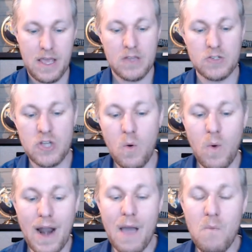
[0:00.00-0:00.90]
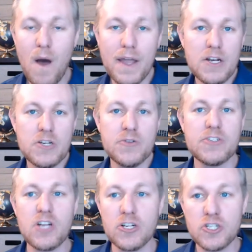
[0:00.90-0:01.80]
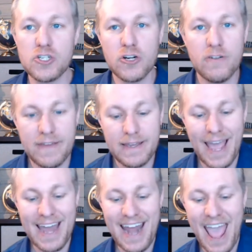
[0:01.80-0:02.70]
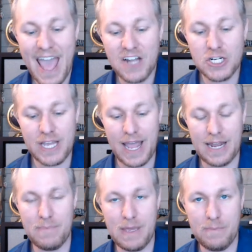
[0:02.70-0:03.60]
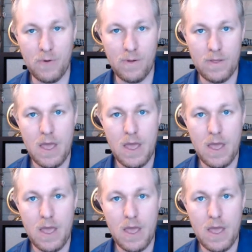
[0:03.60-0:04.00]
So what I want you to do is start serving and educating people.